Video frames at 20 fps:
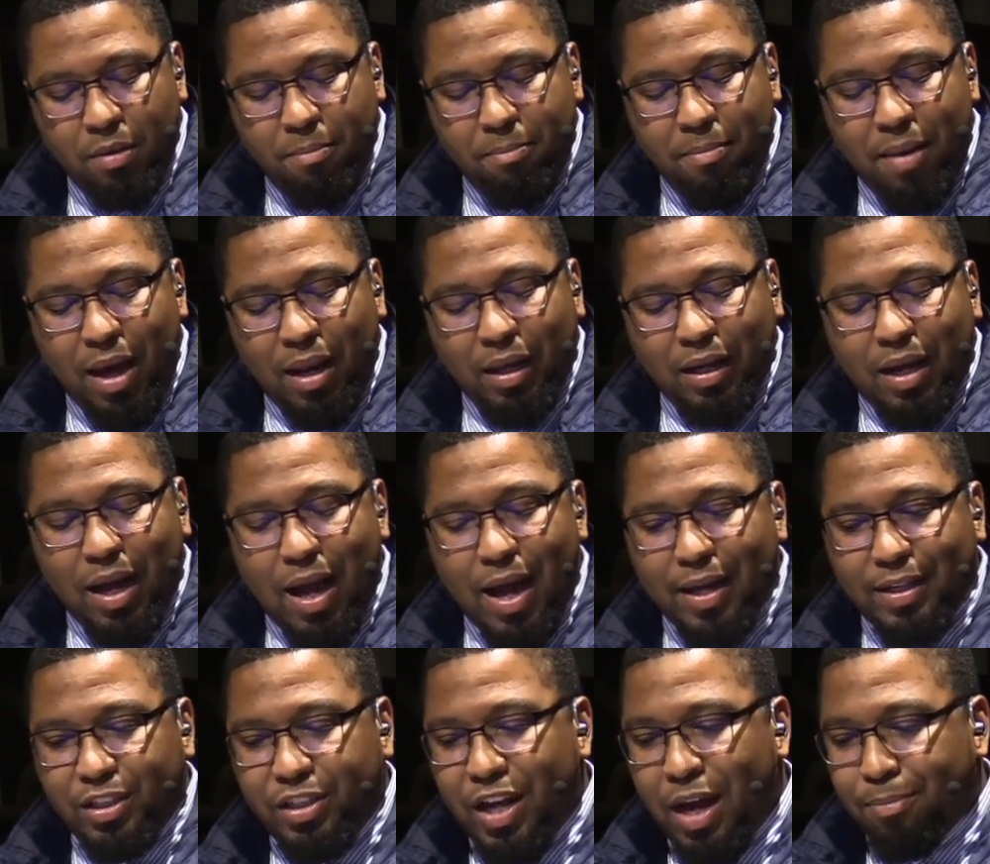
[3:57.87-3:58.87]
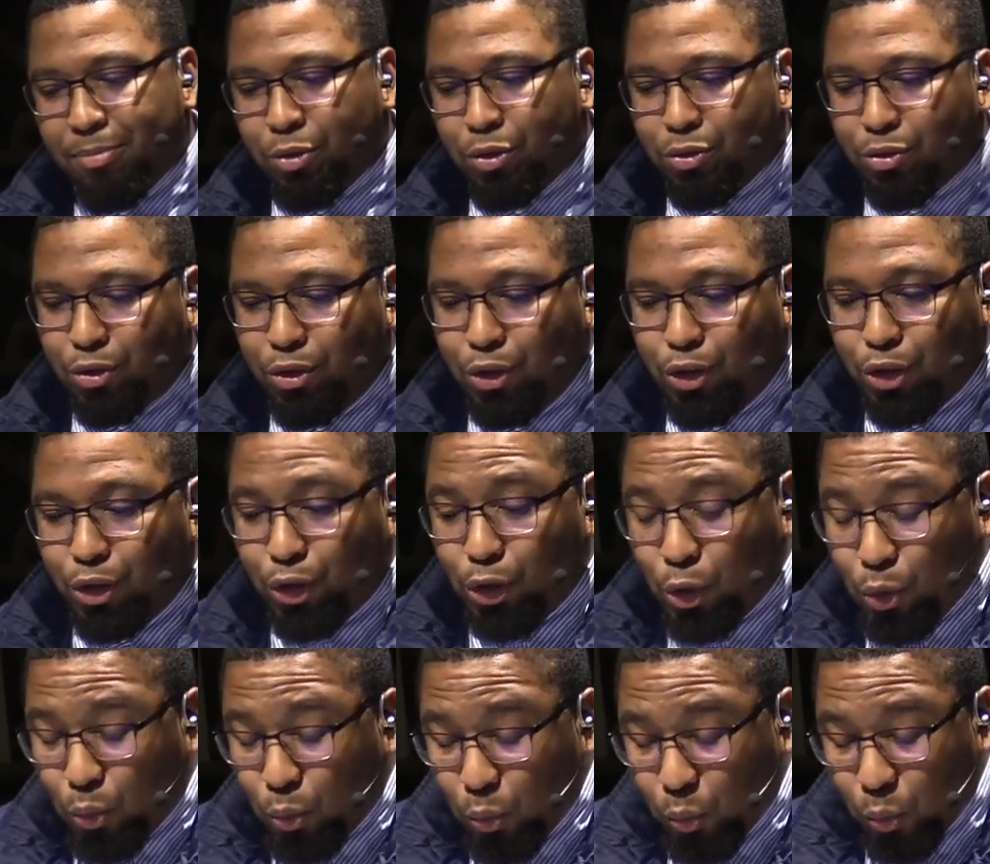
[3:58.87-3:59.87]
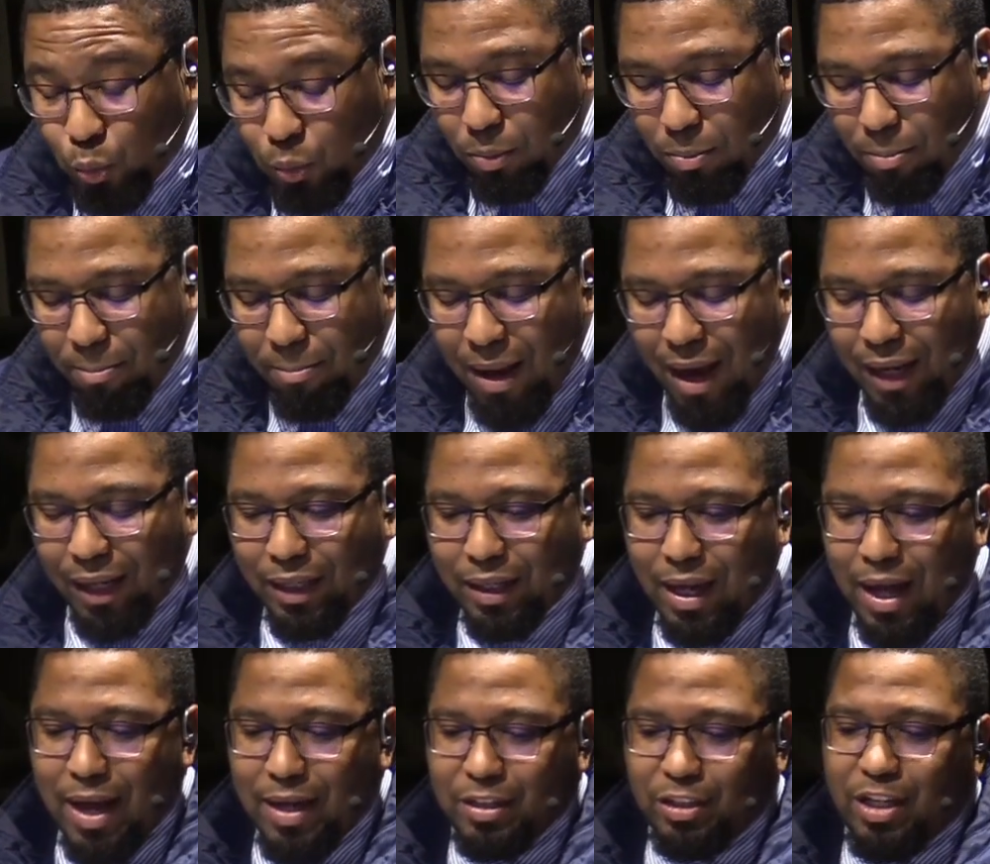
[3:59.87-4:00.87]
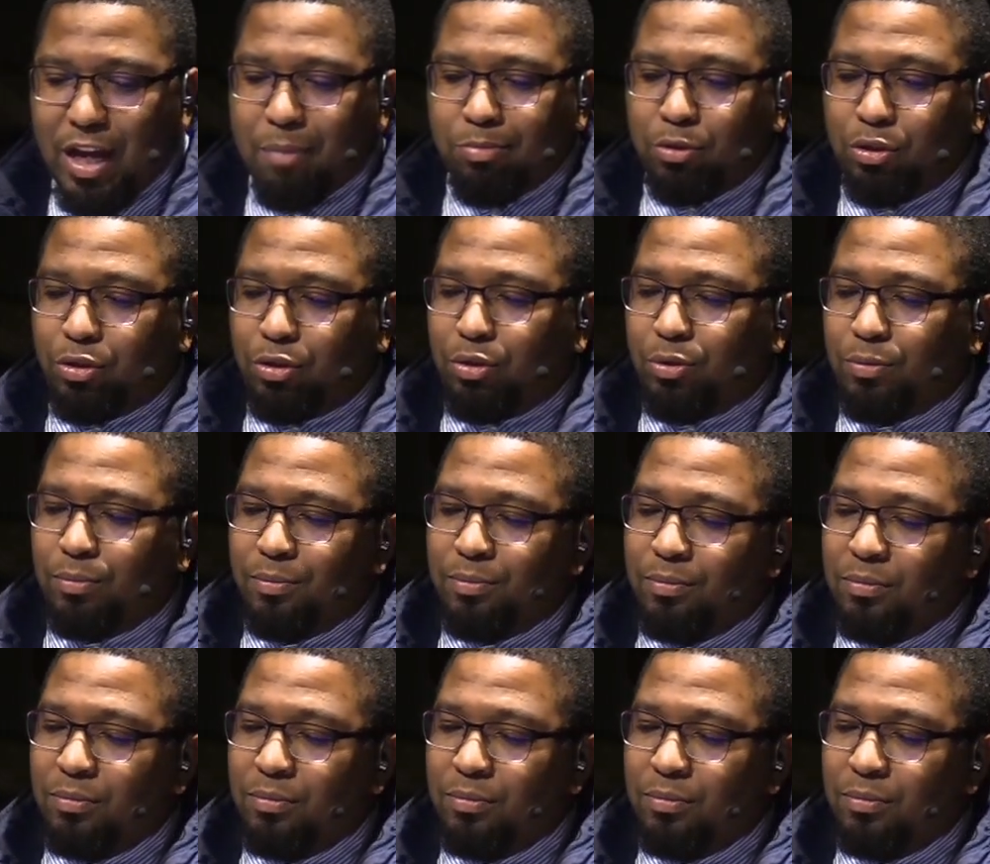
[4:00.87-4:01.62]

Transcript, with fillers: Malachi chapter two. Malachi chapter two.